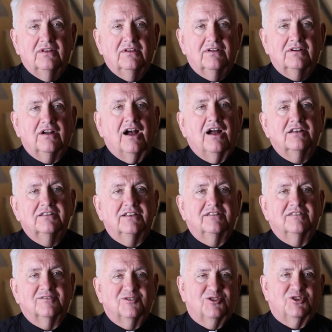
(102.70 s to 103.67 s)
God
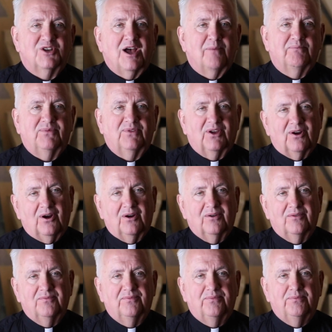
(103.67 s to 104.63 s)
didn't stop there,
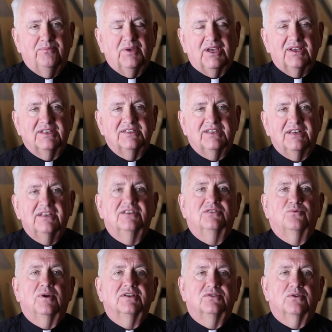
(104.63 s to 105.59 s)
because in his
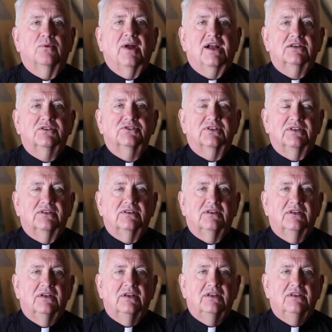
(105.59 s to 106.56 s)
resurrection,
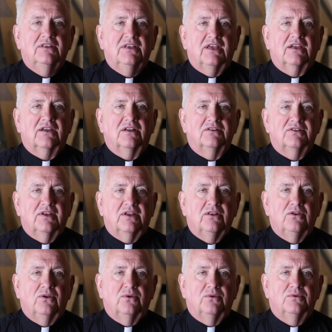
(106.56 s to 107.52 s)
he
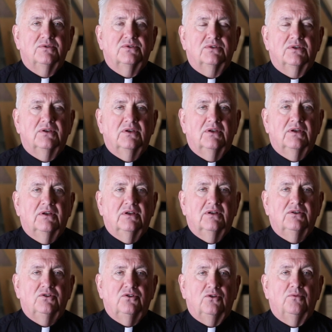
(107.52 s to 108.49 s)
continues
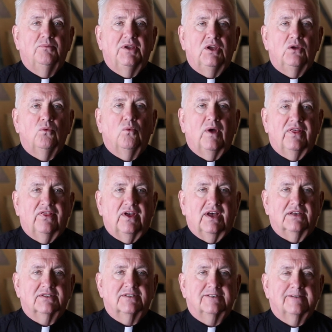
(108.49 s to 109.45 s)
to be with
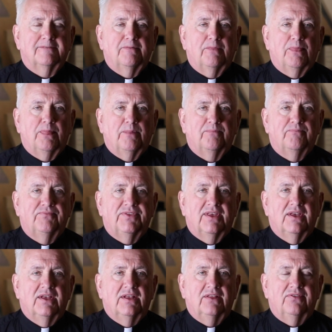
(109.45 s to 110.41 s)
us.
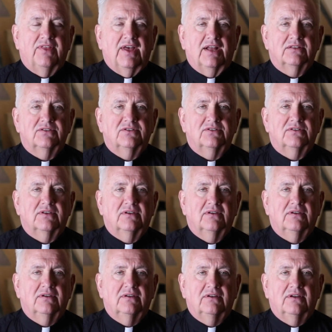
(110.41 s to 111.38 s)
That's
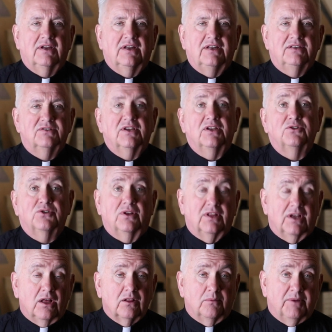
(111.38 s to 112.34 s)
an essential
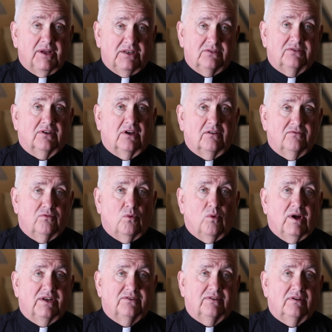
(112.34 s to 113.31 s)
element of
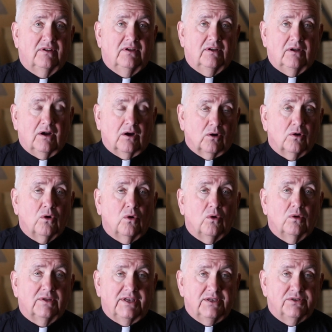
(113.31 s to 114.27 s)
what our
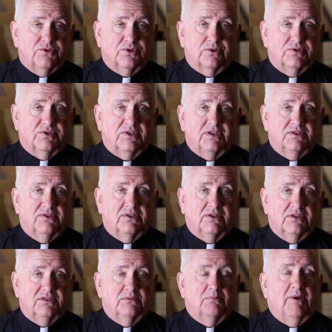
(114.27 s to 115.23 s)
whole Easter season
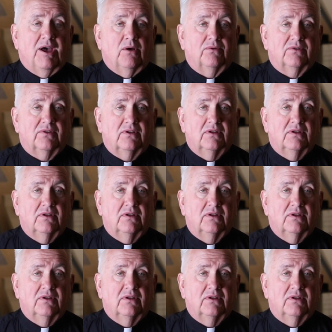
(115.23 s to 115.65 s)
is about.